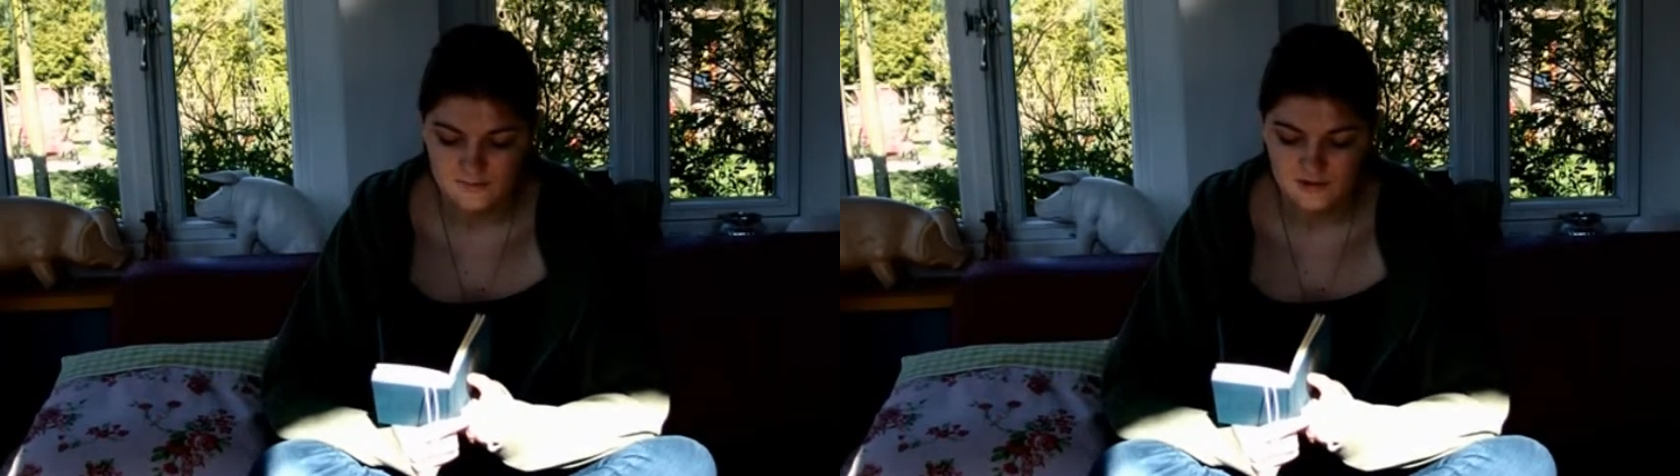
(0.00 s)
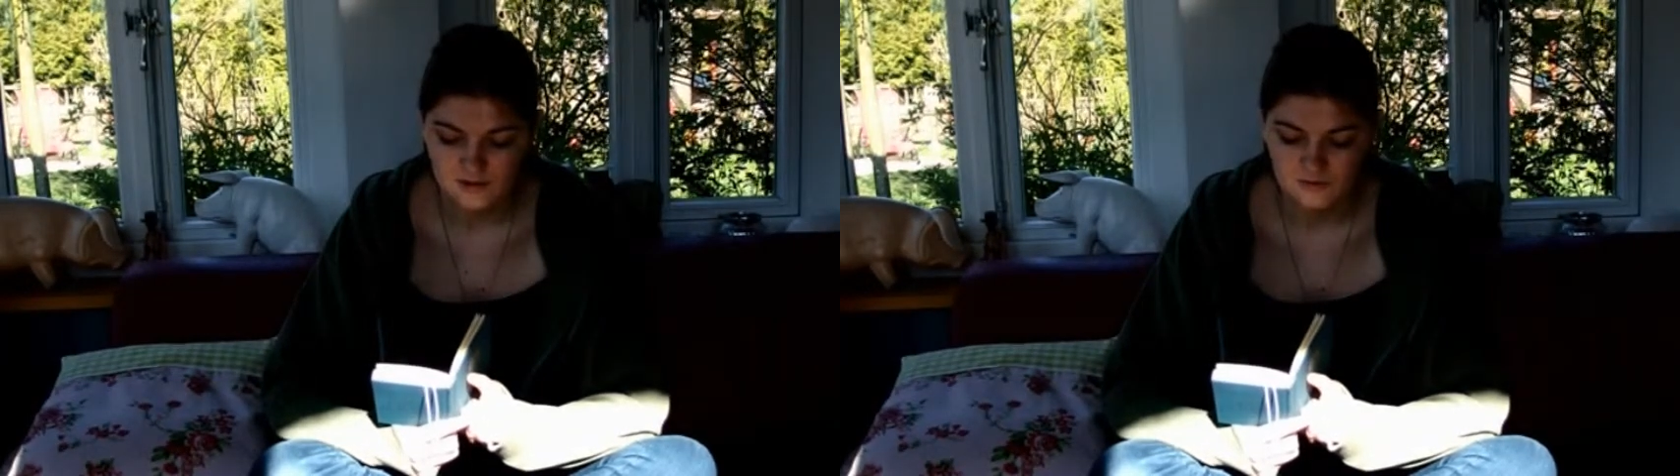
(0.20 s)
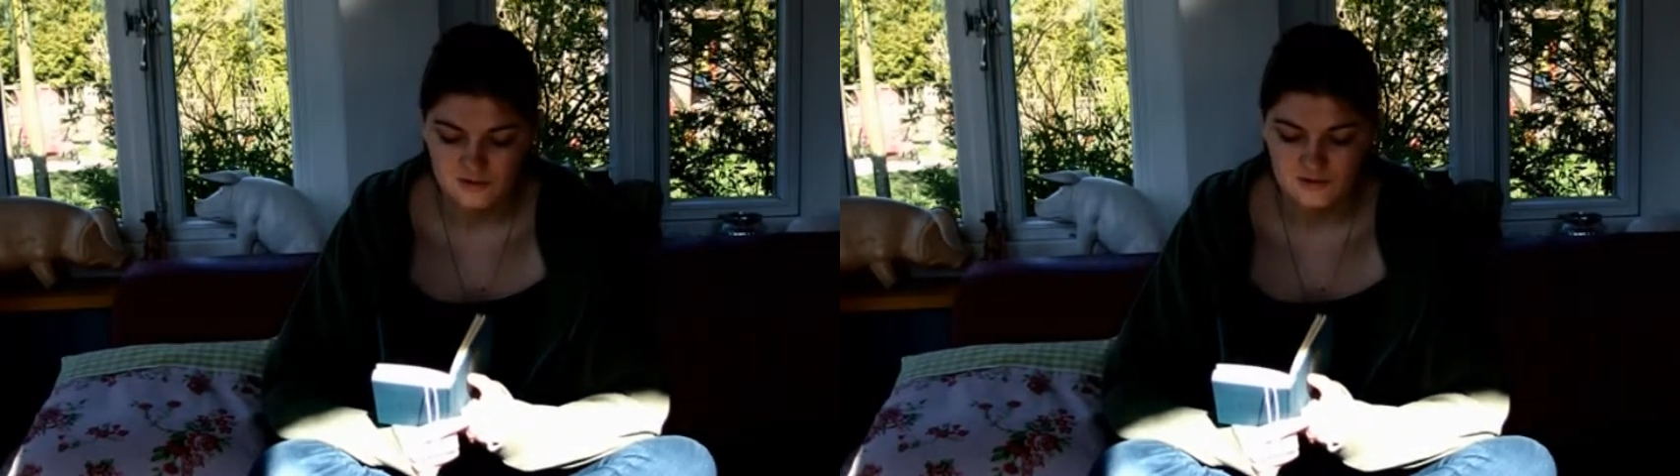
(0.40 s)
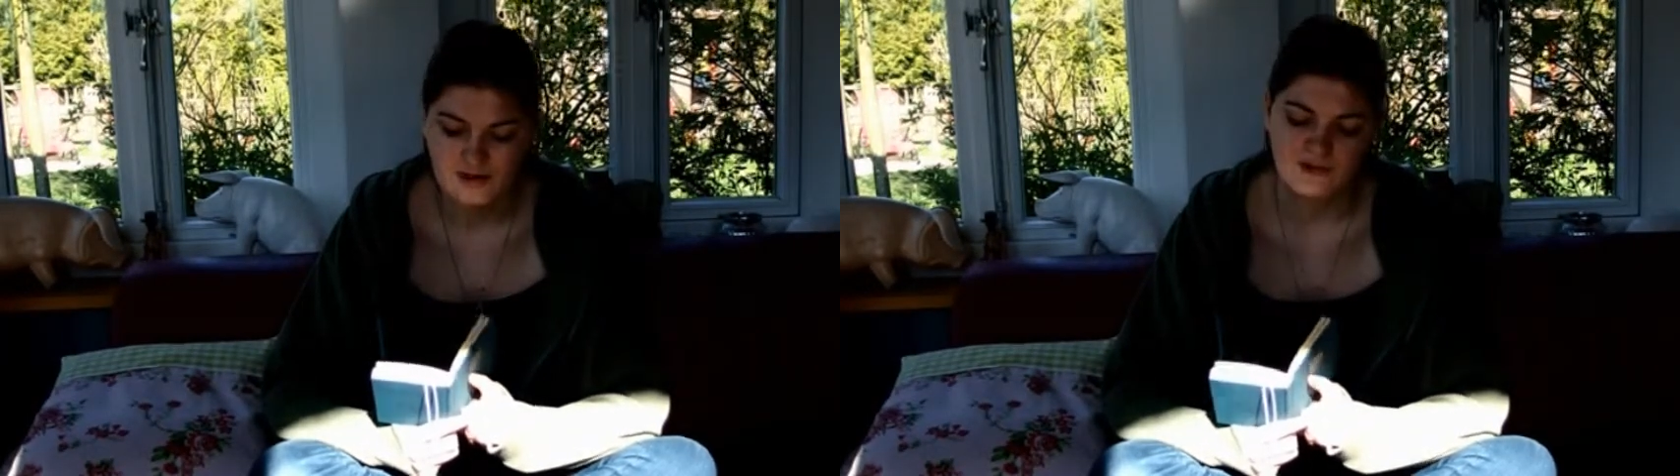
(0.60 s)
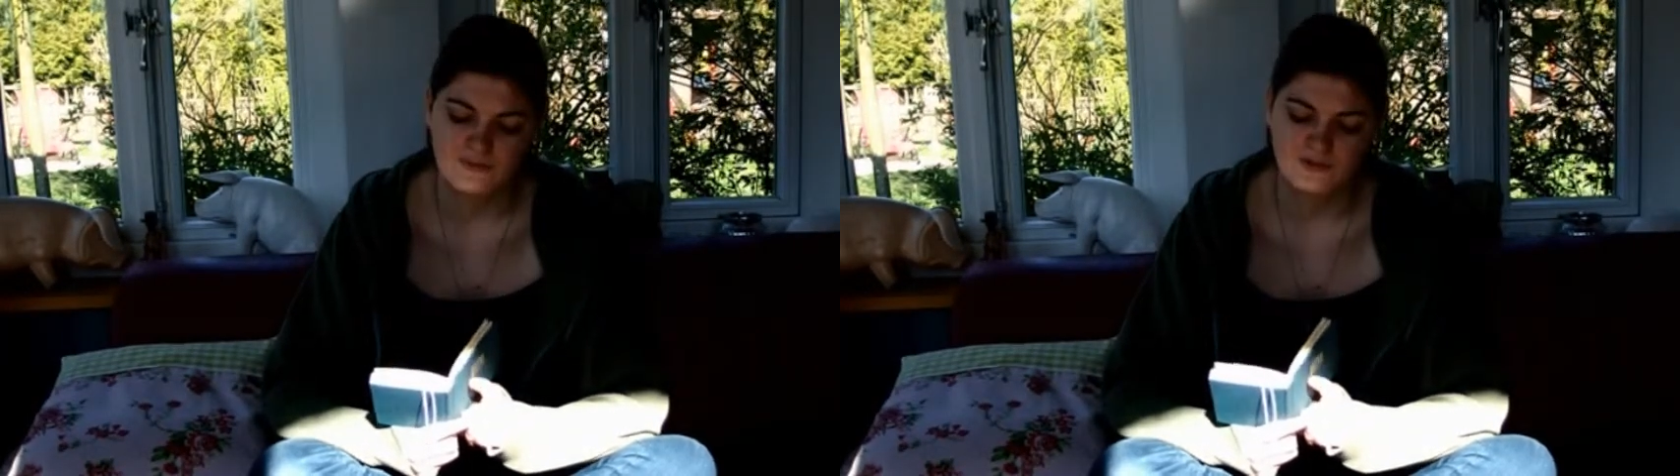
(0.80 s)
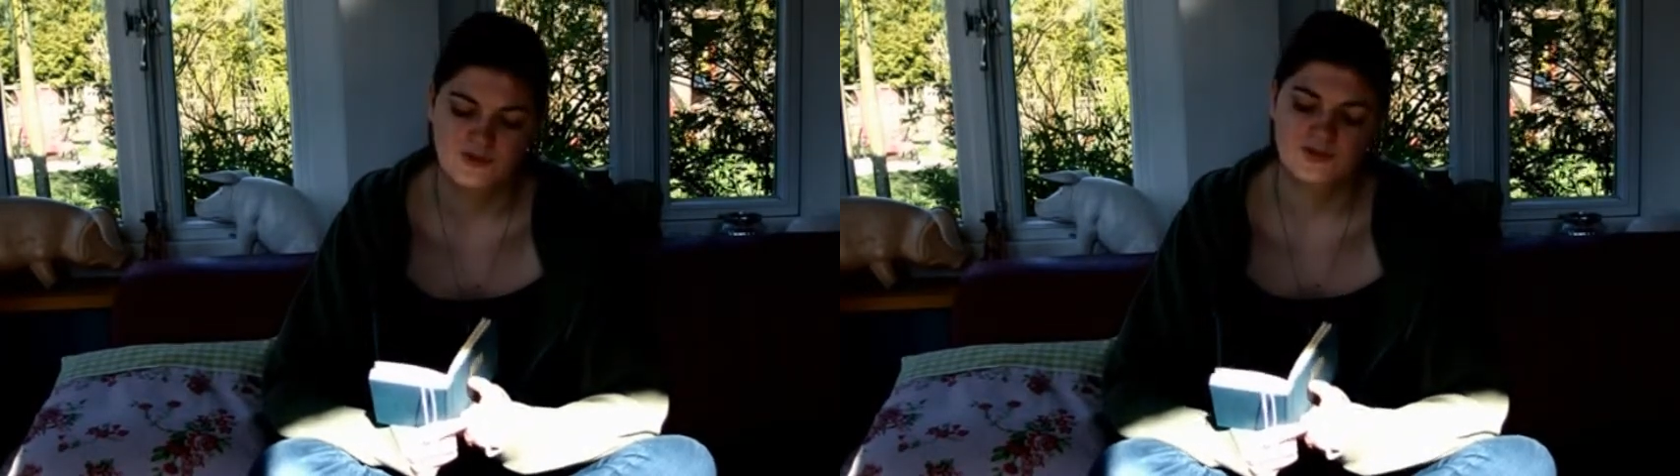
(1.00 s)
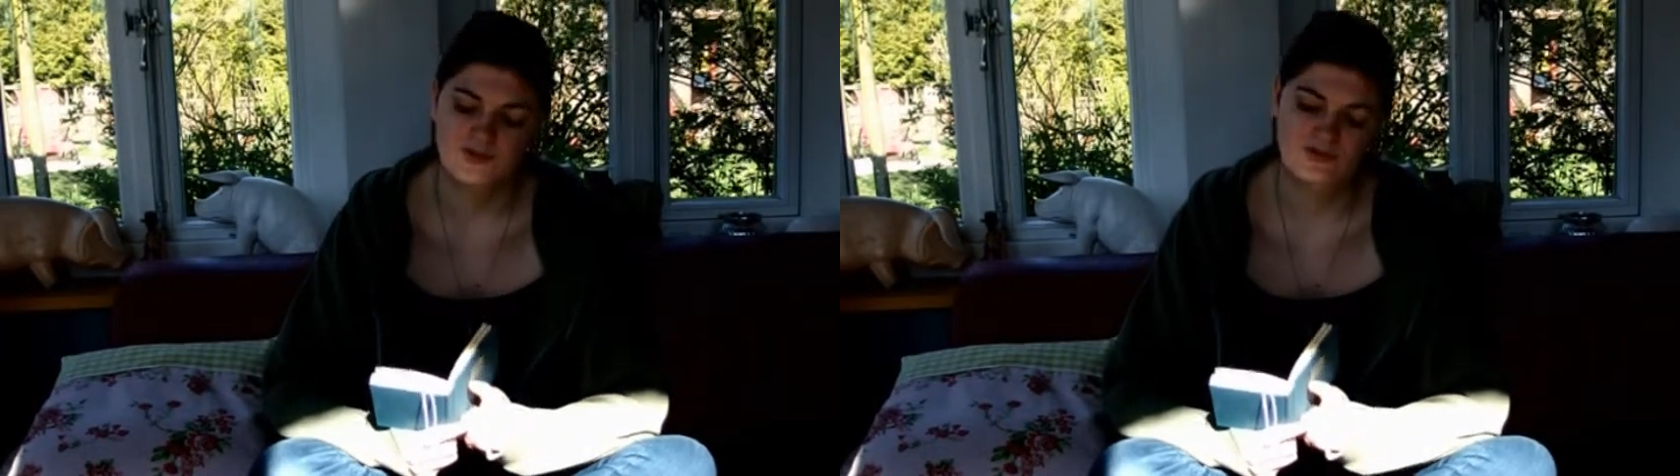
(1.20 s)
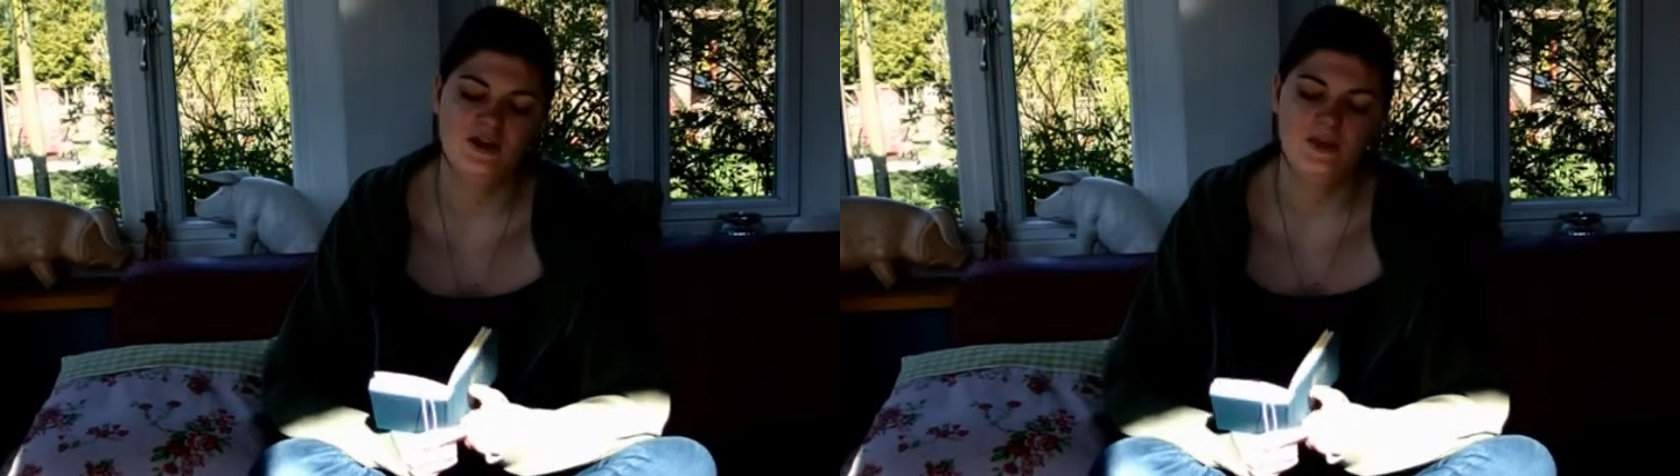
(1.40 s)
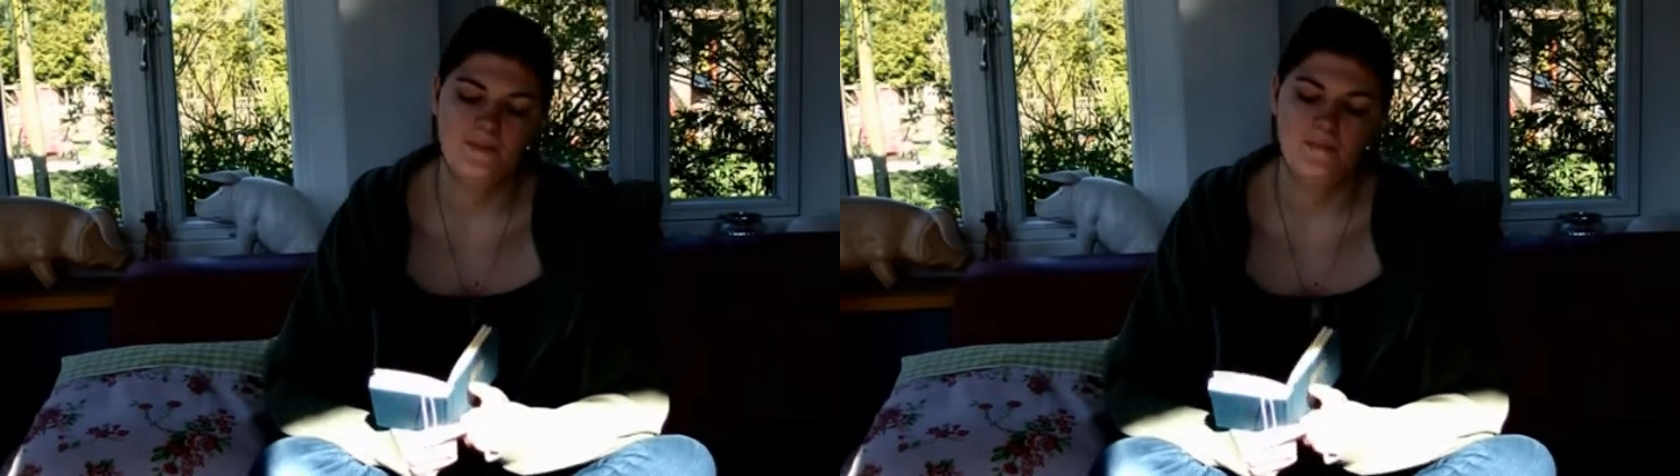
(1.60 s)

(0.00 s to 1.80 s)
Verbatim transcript: You only get what you see.